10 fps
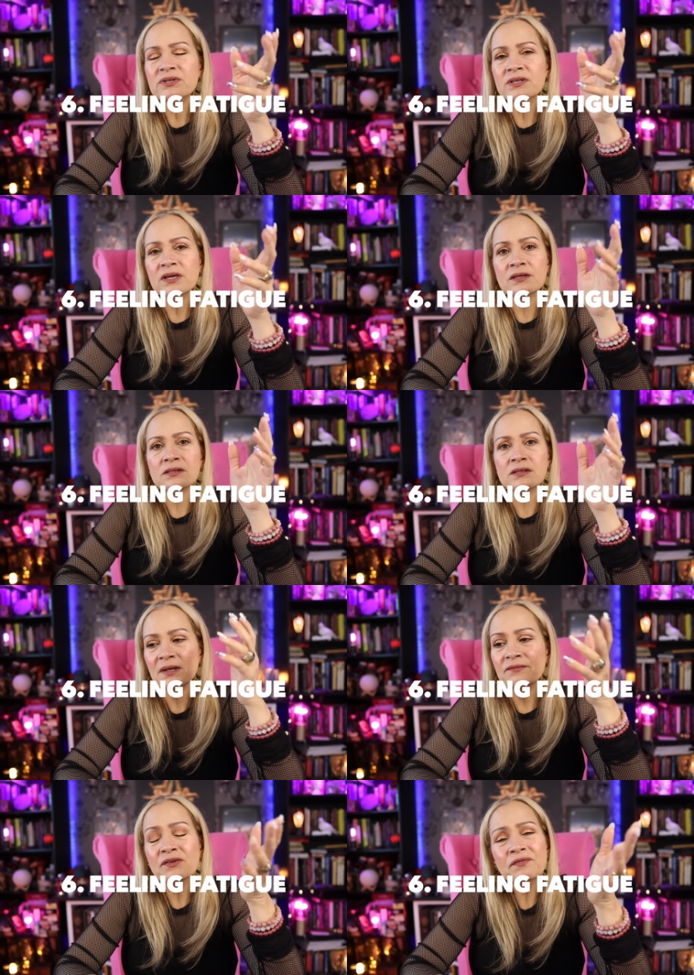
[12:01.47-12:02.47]
six,
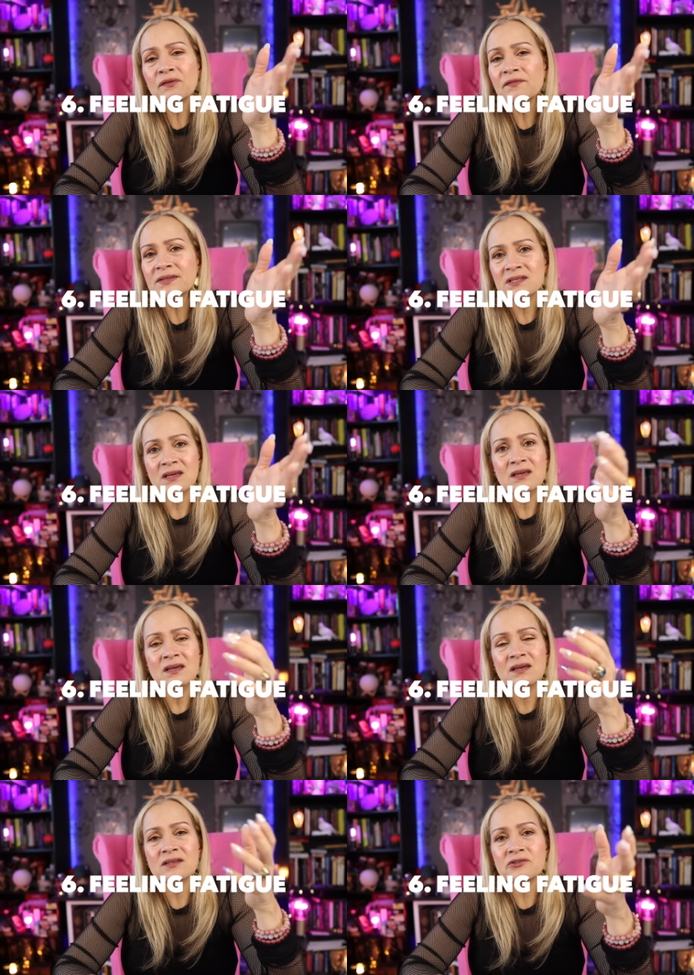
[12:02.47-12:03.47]
if you feel
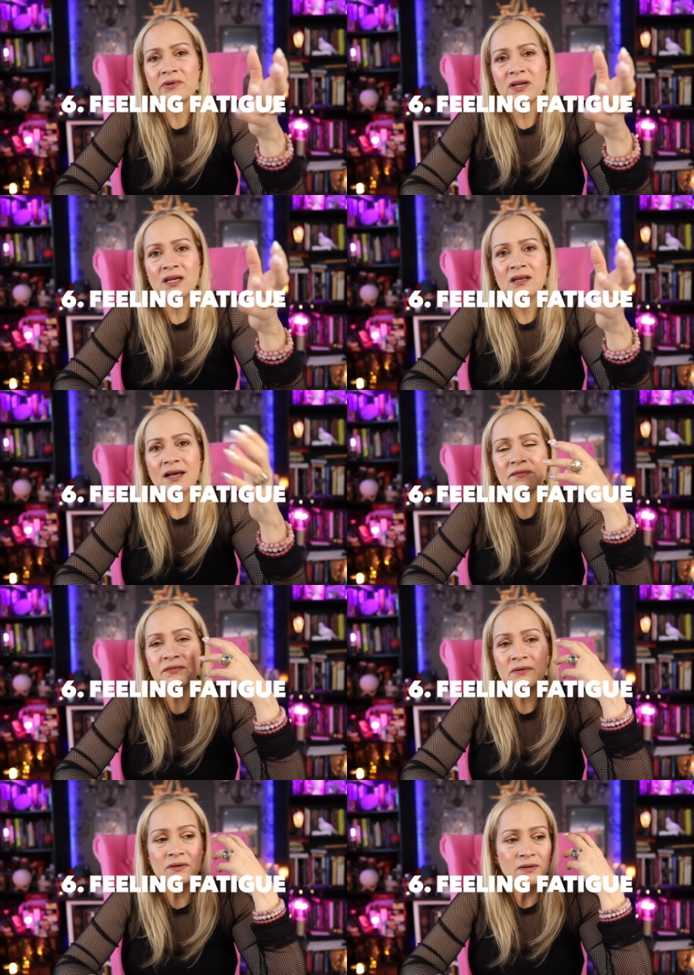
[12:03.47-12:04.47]
fatigue and drain
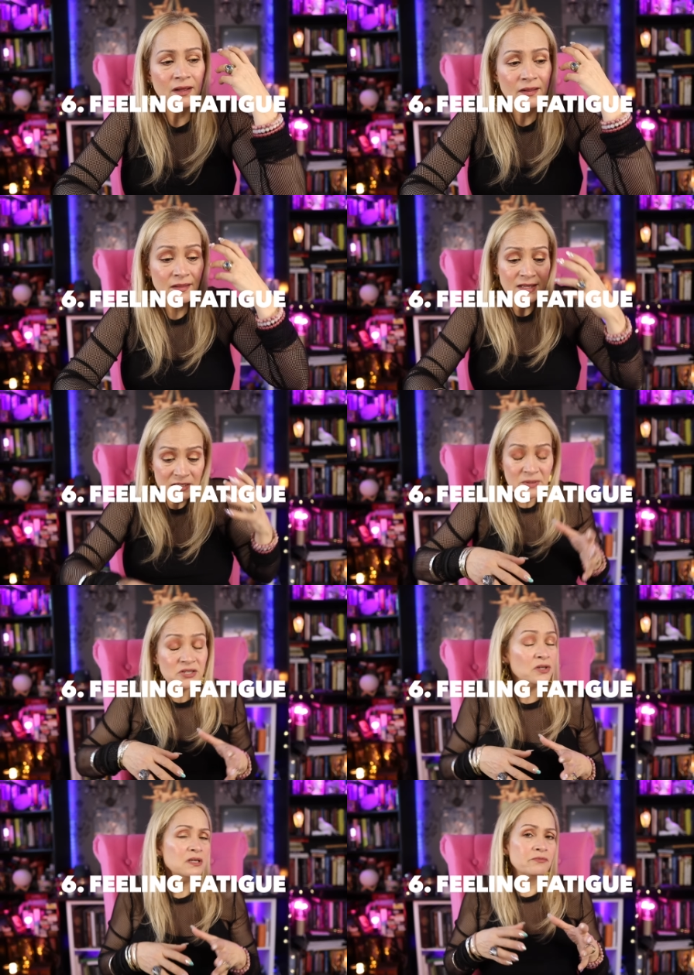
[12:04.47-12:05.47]
after,
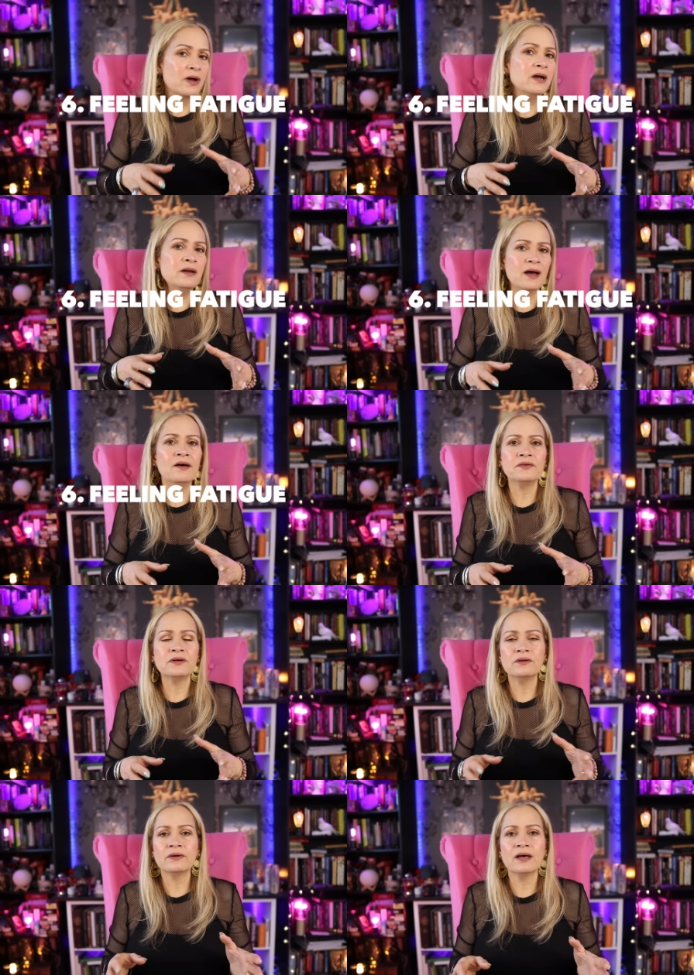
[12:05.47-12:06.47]
especially right after
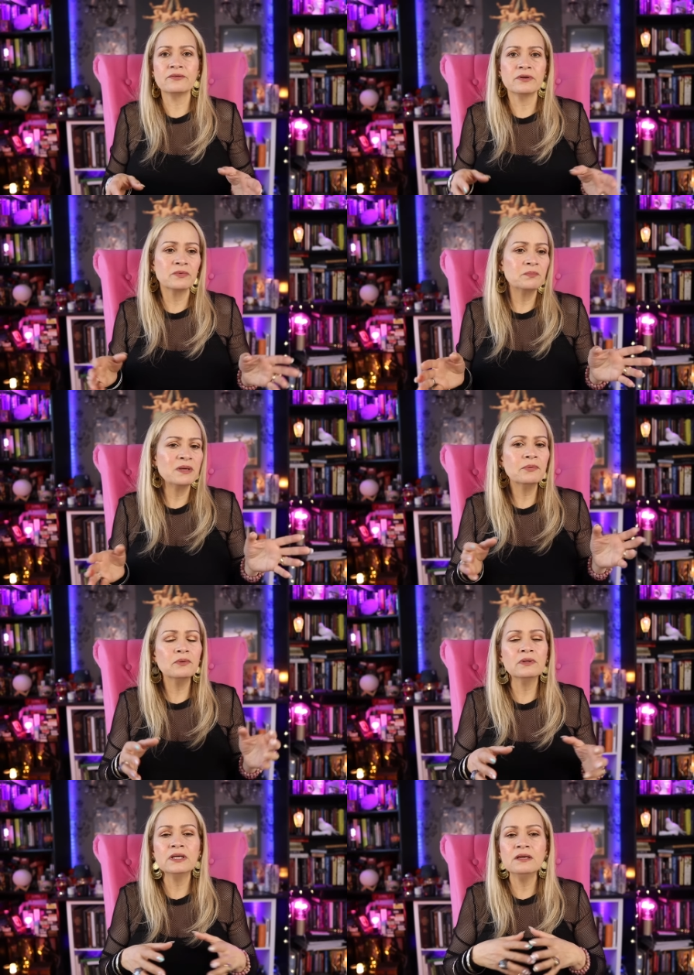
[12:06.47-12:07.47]
your gathering when
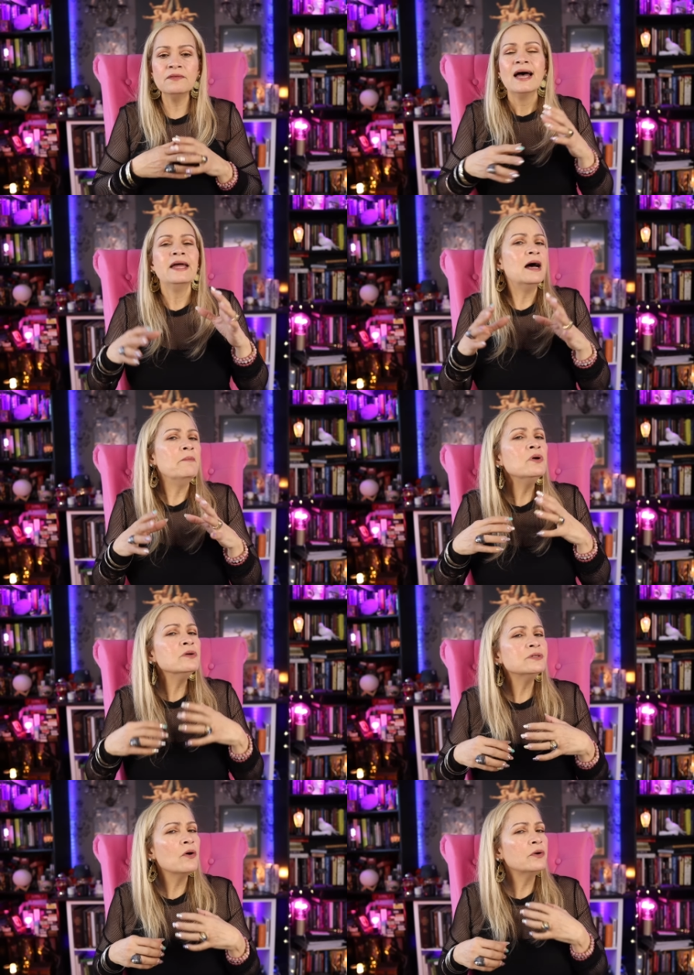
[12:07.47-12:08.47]
people leave, and I'm
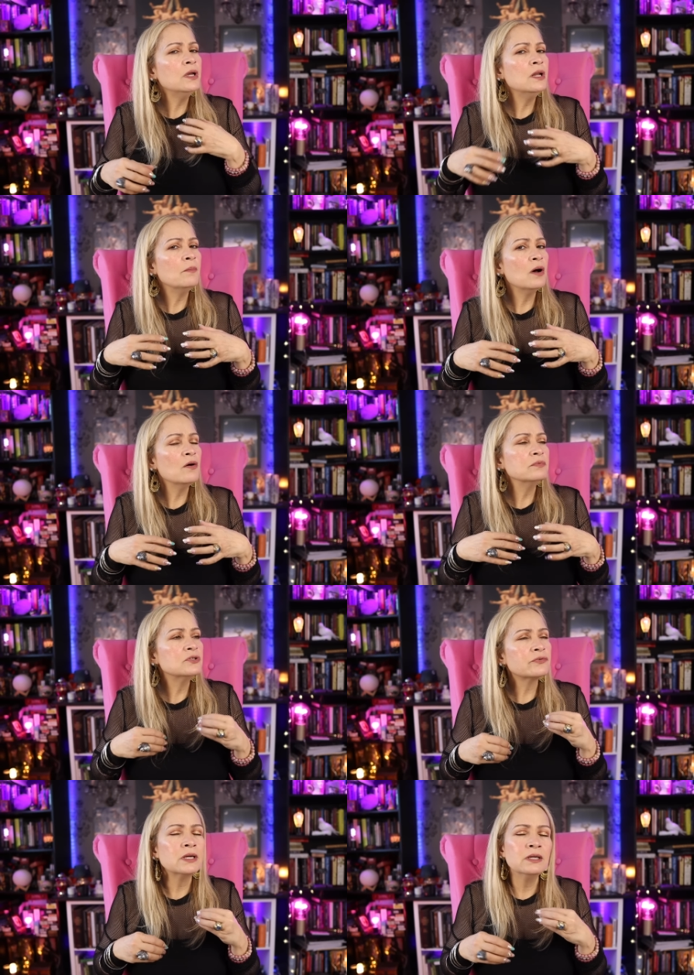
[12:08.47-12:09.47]
not talking about
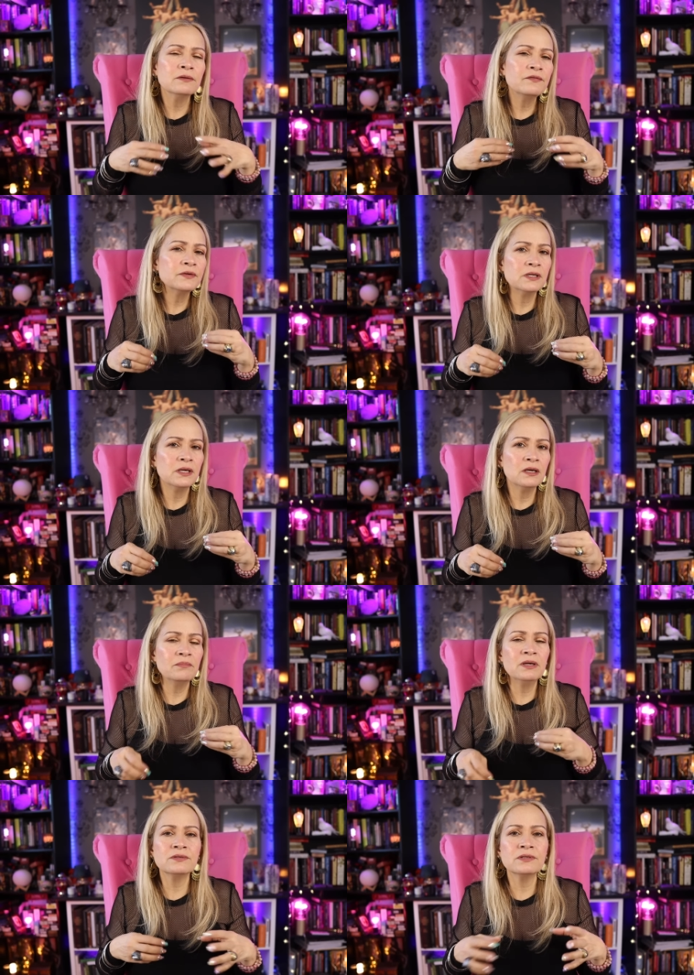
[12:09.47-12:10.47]
drain and fatigue
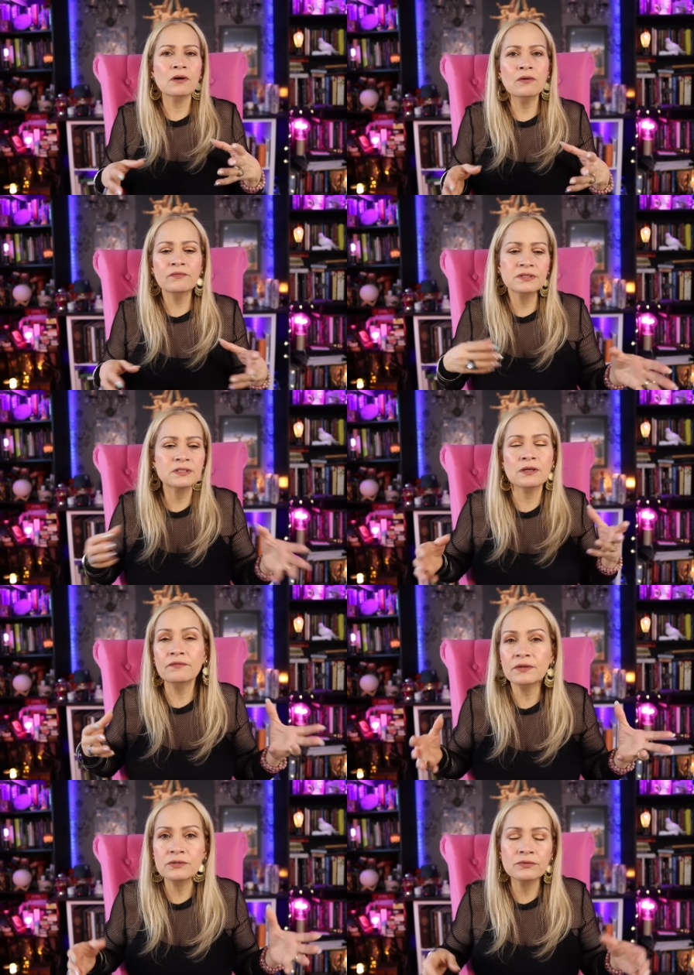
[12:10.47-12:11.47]
because all the stuff
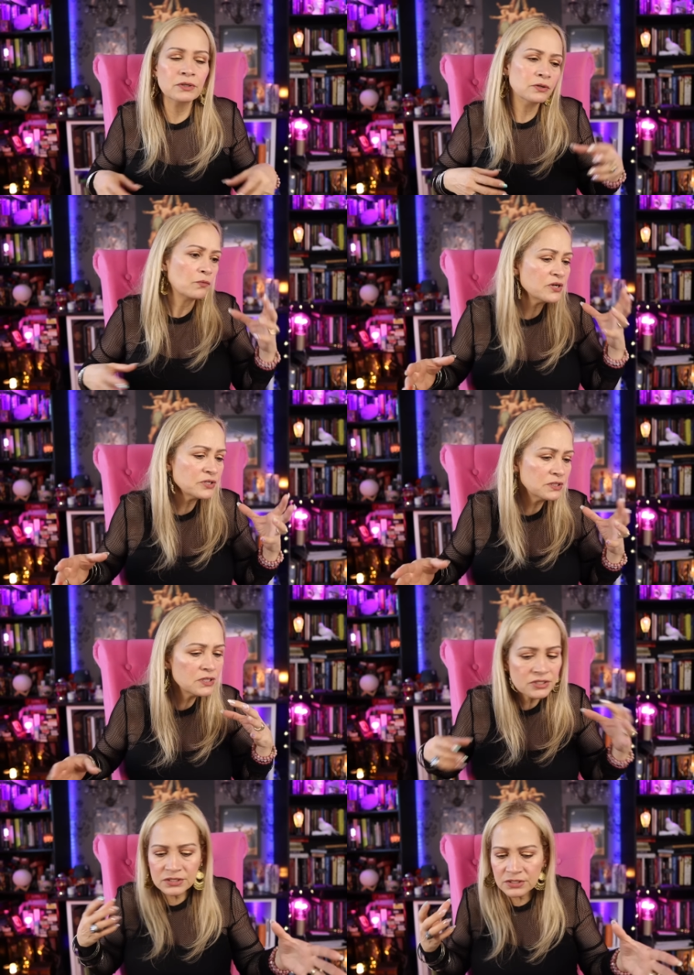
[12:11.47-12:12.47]
that you're doing, you're washing
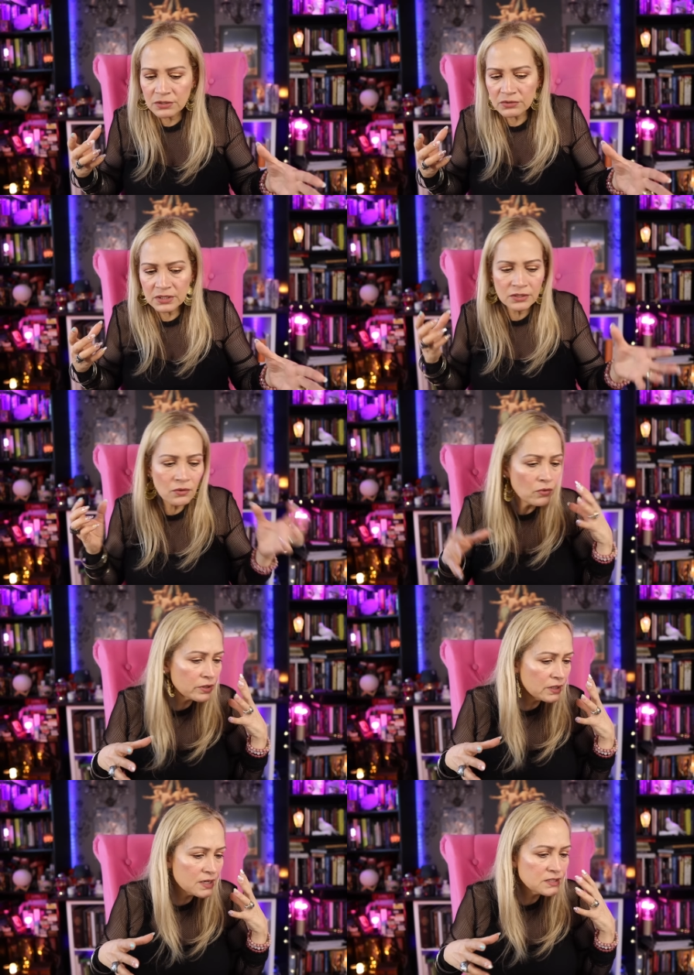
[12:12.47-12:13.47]
dishes, cooking,
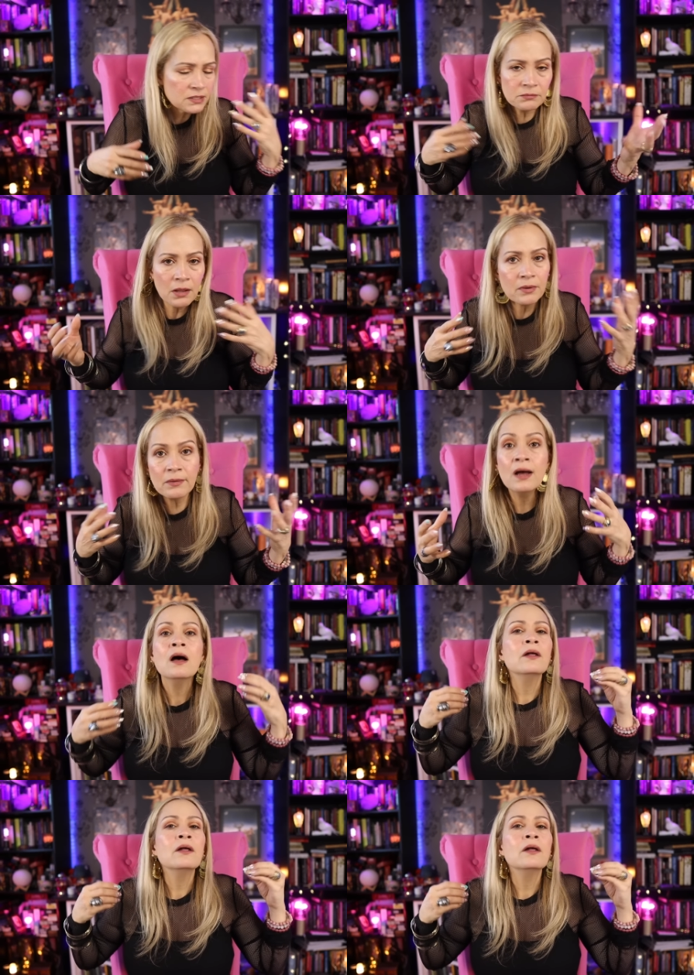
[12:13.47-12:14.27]
organizing, blah, blah, blah.